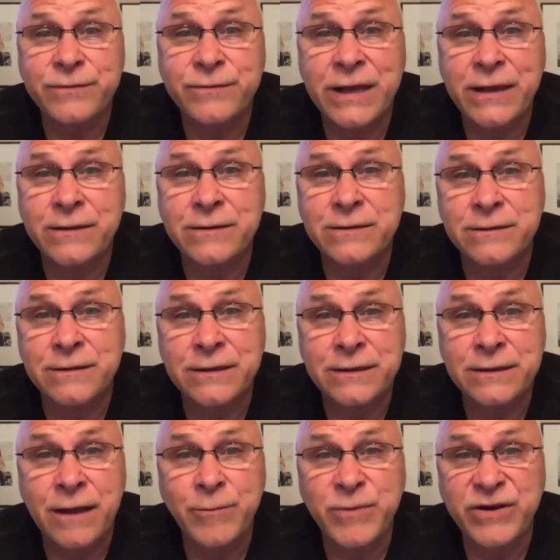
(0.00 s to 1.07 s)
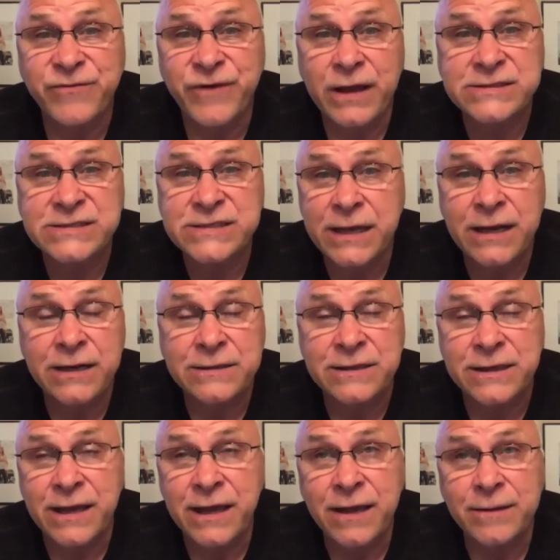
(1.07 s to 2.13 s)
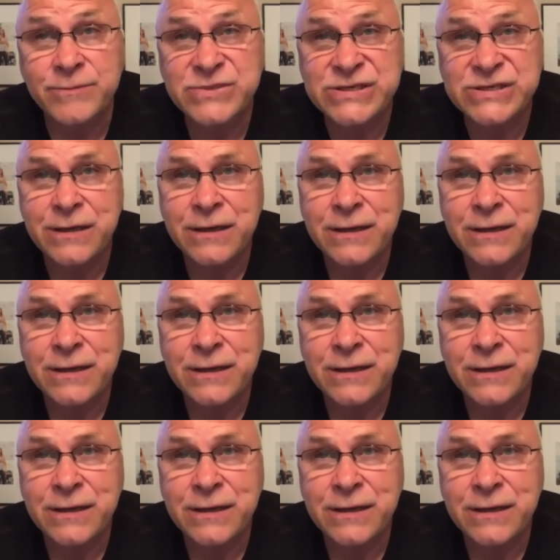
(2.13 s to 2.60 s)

and how many fans they had at the games,